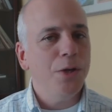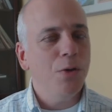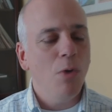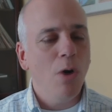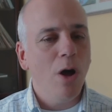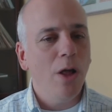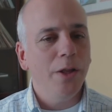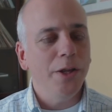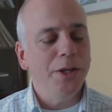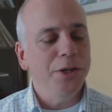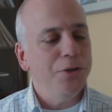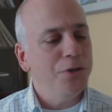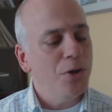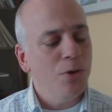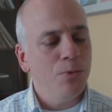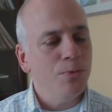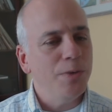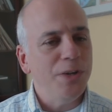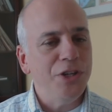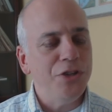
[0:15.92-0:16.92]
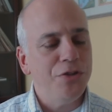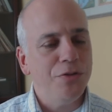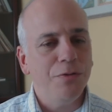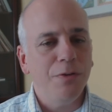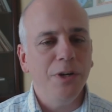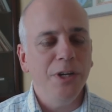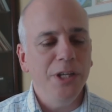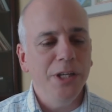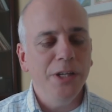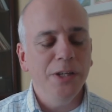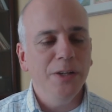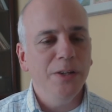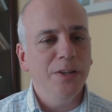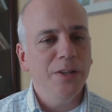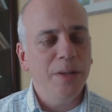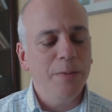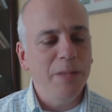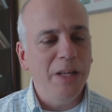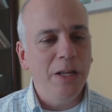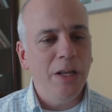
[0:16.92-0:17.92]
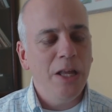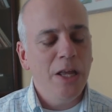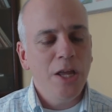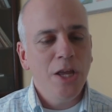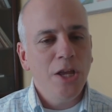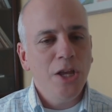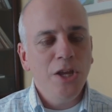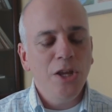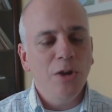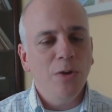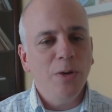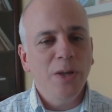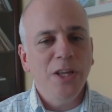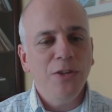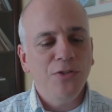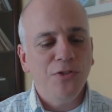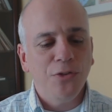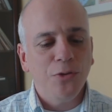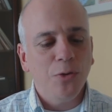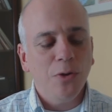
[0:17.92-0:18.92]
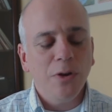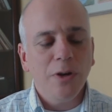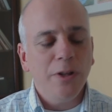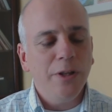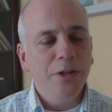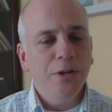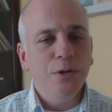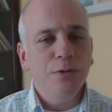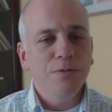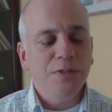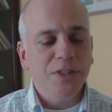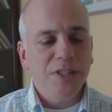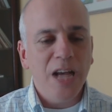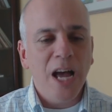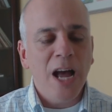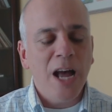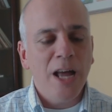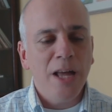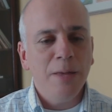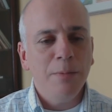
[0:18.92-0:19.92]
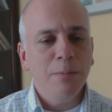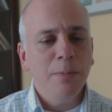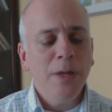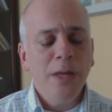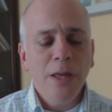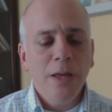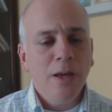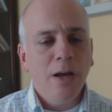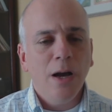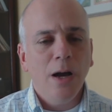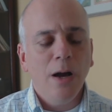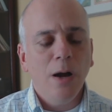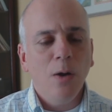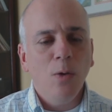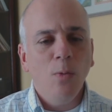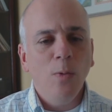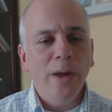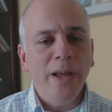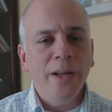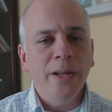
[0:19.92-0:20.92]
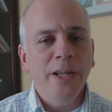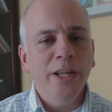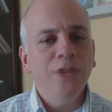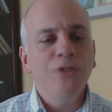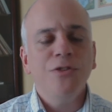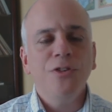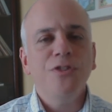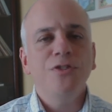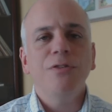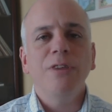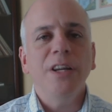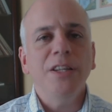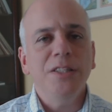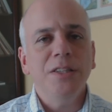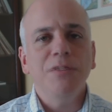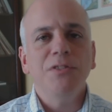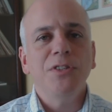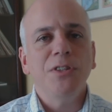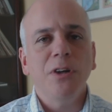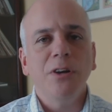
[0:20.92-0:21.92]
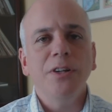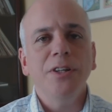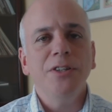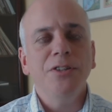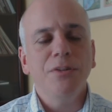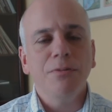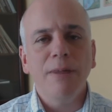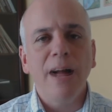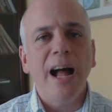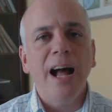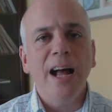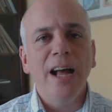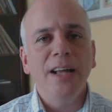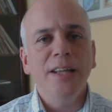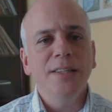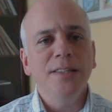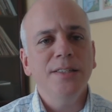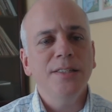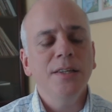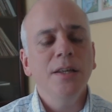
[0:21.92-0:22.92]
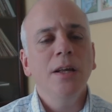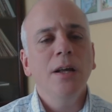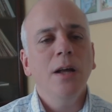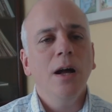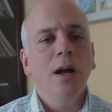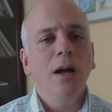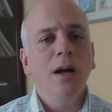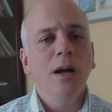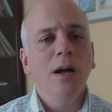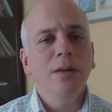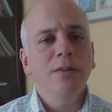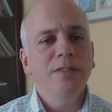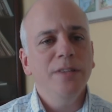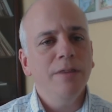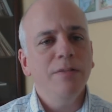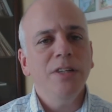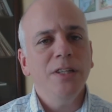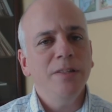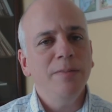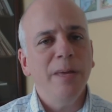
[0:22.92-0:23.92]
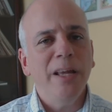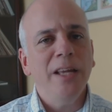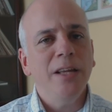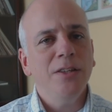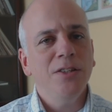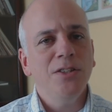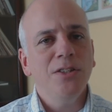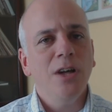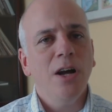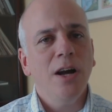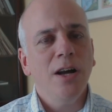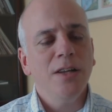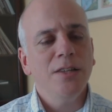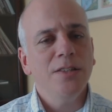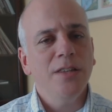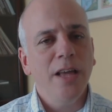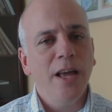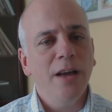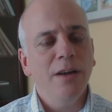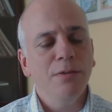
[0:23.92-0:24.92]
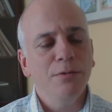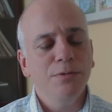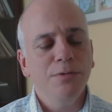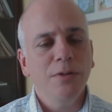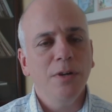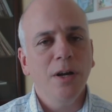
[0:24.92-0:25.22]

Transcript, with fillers: quality. Don't reach for yield. I mean, historically over time, when interest rates have started to rise, dividend-paying stocks have